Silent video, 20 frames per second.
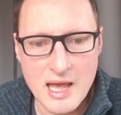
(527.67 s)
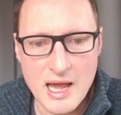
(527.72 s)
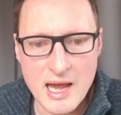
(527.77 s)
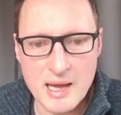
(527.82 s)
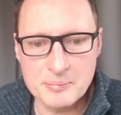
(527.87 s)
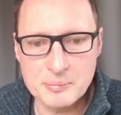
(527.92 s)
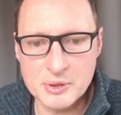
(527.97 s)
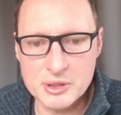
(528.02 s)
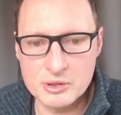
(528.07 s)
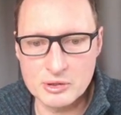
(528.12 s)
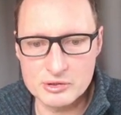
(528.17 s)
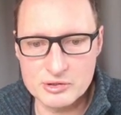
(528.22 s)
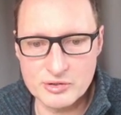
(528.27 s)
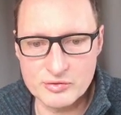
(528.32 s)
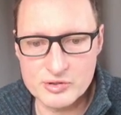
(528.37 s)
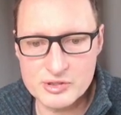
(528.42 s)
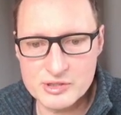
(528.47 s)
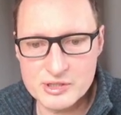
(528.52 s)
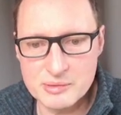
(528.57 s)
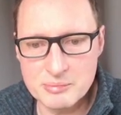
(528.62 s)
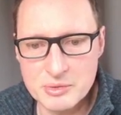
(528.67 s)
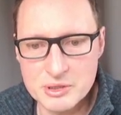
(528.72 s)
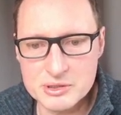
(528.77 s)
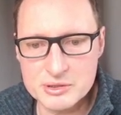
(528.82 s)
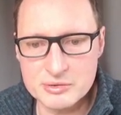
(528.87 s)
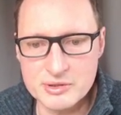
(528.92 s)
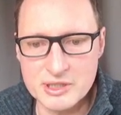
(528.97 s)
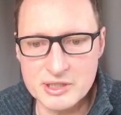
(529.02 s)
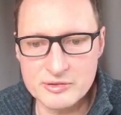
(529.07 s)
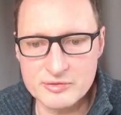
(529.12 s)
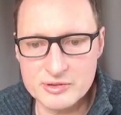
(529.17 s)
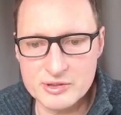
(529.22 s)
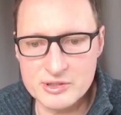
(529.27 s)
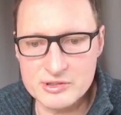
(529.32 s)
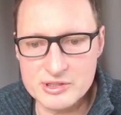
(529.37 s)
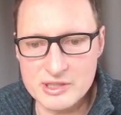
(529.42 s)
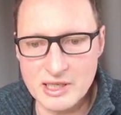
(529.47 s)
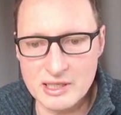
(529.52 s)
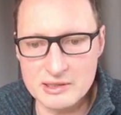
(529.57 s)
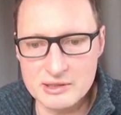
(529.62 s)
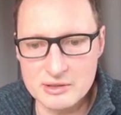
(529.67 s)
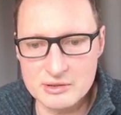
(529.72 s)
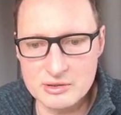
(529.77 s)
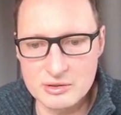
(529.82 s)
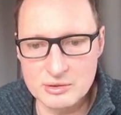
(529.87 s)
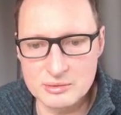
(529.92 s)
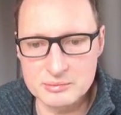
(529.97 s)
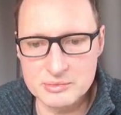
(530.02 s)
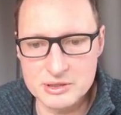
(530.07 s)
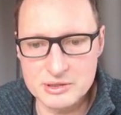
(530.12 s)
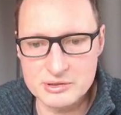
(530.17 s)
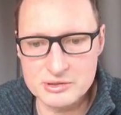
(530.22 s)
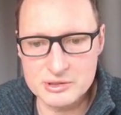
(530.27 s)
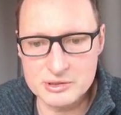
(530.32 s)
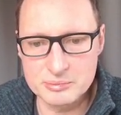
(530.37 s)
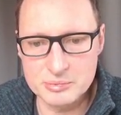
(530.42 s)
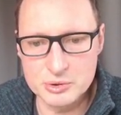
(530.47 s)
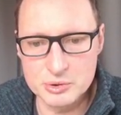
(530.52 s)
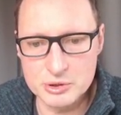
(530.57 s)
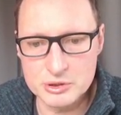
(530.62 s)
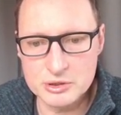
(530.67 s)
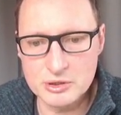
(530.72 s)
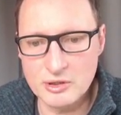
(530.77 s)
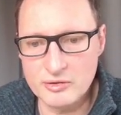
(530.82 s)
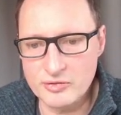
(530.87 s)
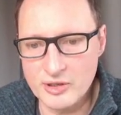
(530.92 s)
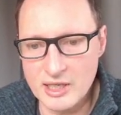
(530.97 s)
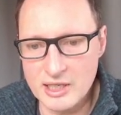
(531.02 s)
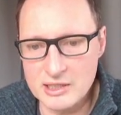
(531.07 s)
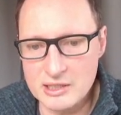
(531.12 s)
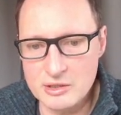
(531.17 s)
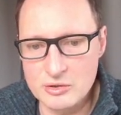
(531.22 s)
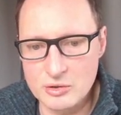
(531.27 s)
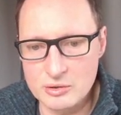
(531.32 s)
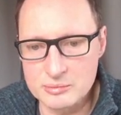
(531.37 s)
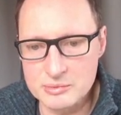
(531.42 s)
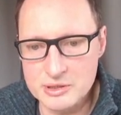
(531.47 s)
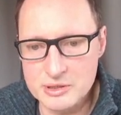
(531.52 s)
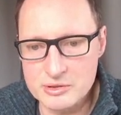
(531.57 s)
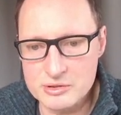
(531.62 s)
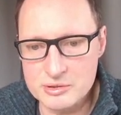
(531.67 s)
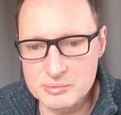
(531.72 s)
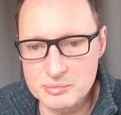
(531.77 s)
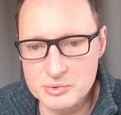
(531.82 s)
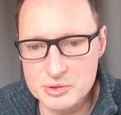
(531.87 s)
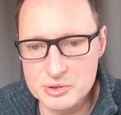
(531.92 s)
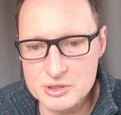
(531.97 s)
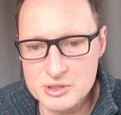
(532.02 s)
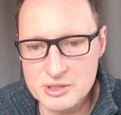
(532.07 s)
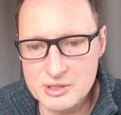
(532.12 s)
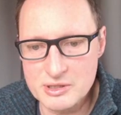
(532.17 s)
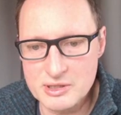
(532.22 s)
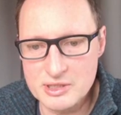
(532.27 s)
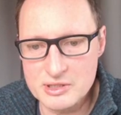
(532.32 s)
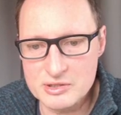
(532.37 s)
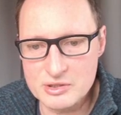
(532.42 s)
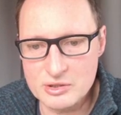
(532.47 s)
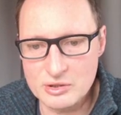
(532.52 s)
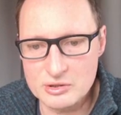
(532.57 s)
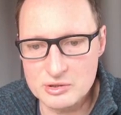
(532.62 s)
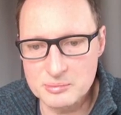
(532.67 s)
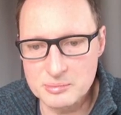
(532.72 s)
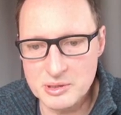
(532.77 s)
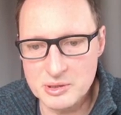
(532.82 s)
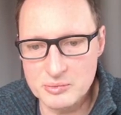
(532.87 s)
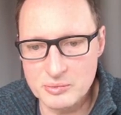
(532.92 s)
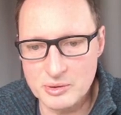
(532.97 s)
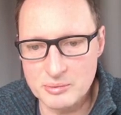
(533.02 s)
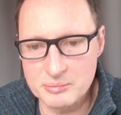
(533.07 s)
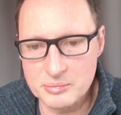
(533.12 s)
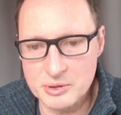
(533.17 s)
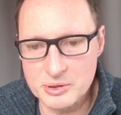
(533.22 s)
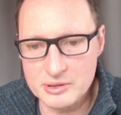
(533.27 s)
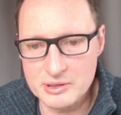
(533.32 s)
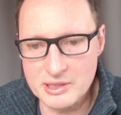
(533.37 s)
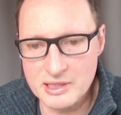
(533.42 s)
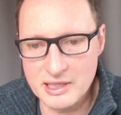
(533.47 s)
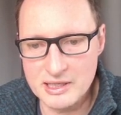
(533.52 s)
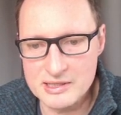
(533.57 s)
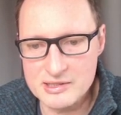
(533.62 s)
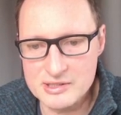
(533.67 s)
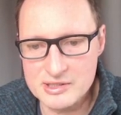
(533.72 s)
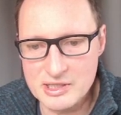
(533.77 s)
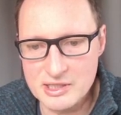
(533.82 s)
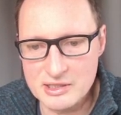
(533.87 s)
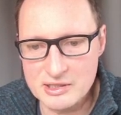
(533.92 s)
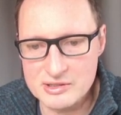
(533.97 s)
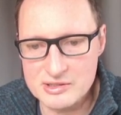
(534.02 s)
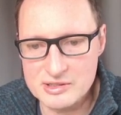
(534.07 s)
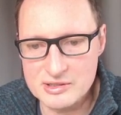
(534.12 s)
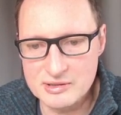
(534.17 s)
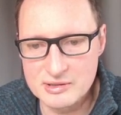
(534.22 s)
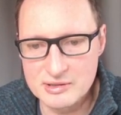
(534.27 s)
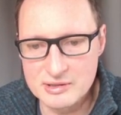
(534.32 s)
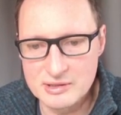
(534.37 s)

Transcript: And because of symmetry of the standard normal distribution of any normal distribution, this got to be 1.96.